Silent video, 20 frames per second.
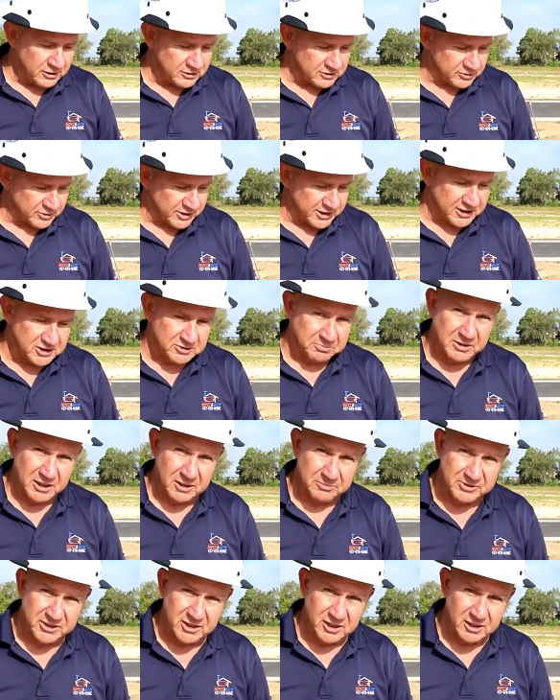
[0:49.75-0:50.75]
so it gets
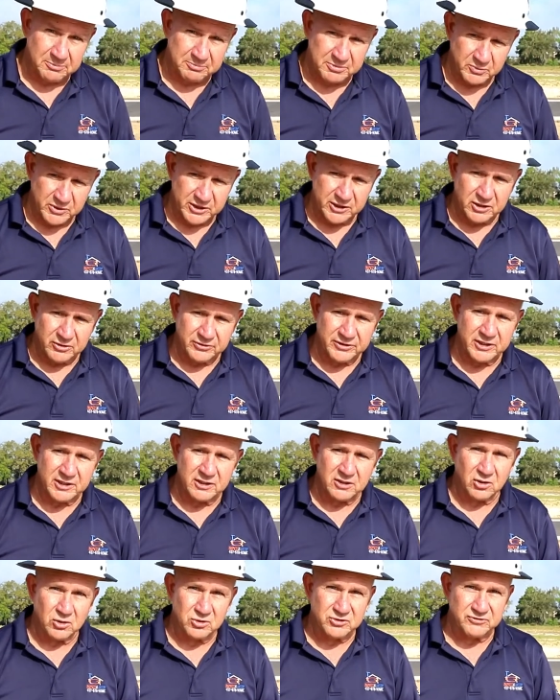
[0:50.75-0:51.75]
pumped up and we know that
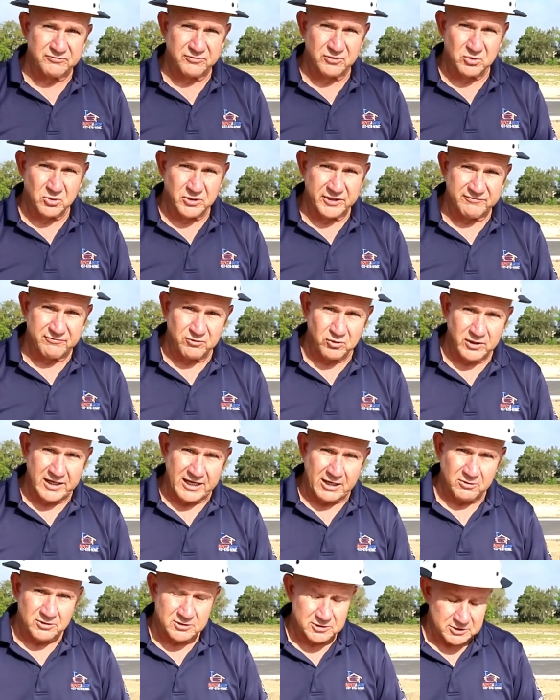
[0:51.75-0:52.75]
it holds for 24
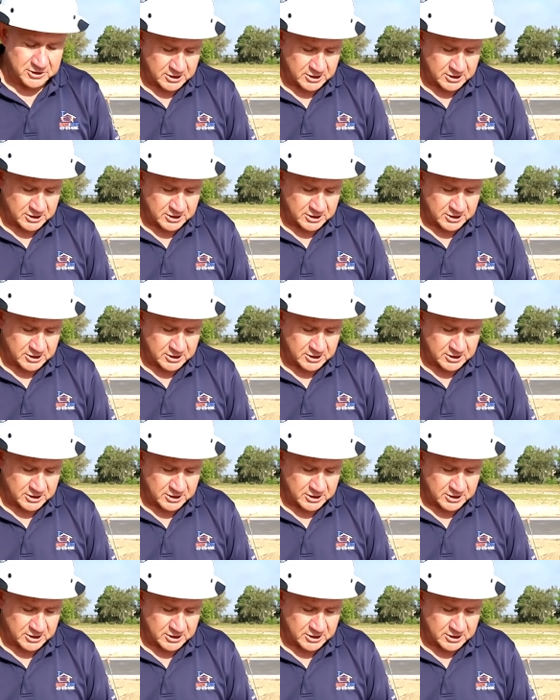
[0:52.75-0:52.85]
hours.